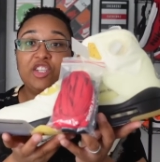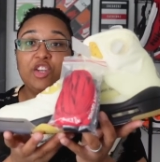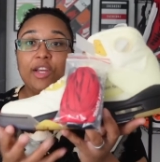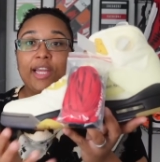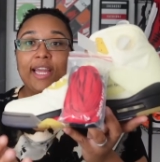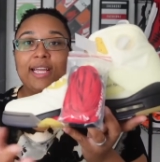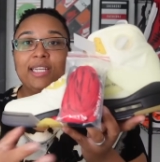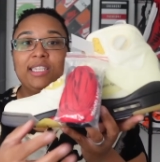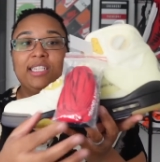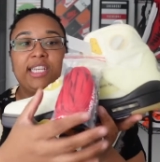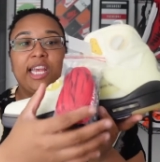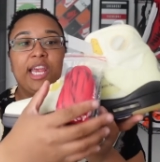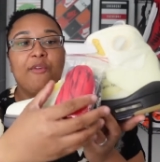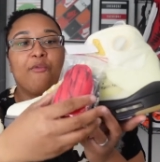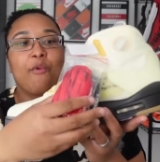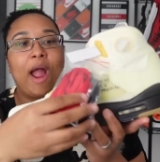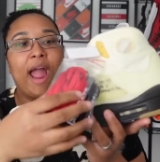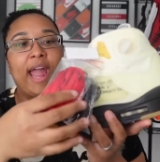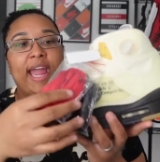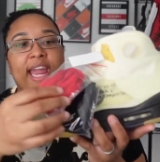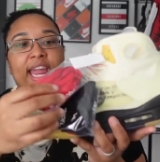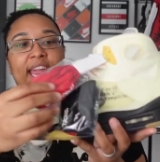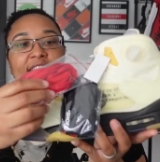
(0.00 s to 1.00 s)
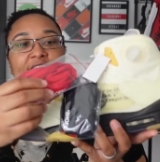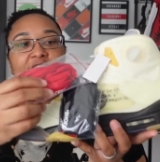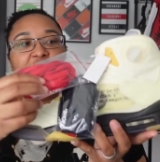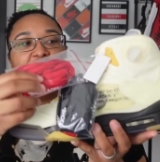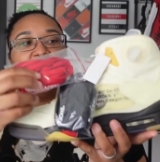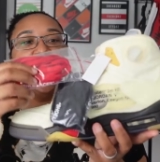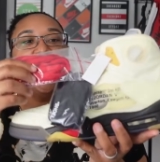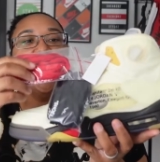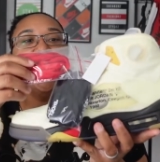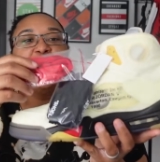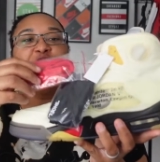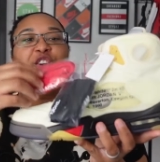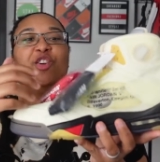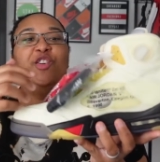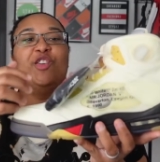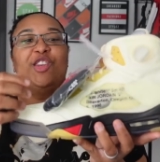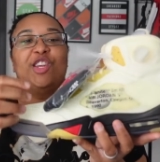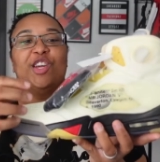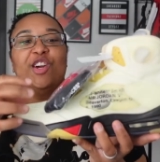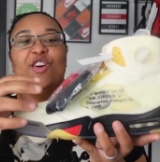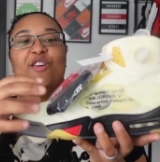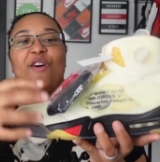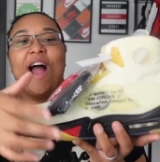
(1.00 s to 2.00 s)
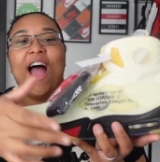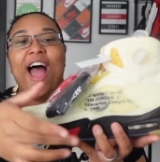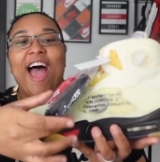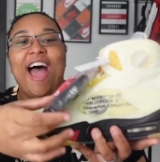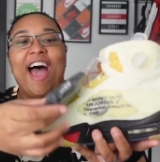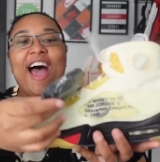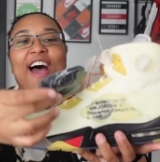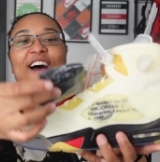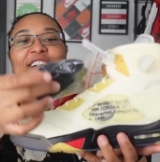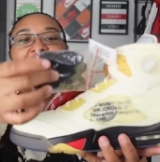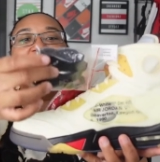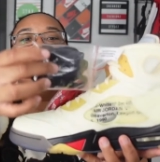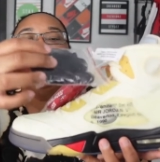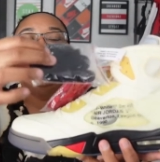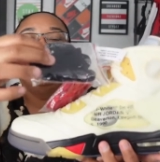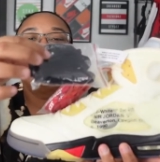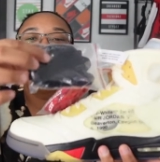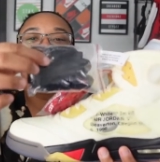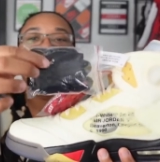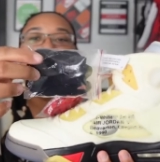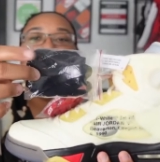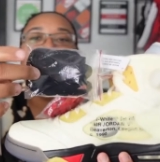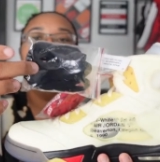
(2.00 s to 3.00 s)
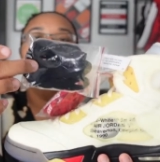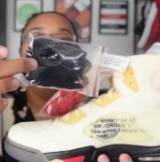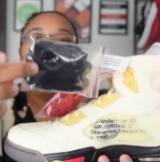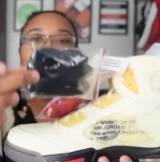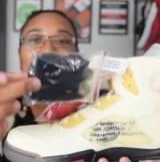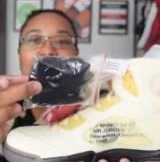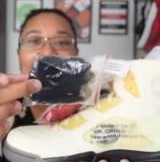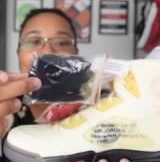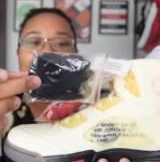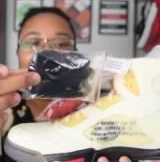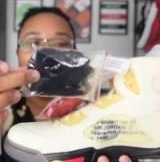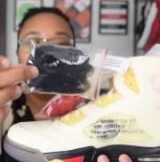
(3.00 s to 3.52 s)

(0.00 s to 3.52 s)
you can see right here, you do have some black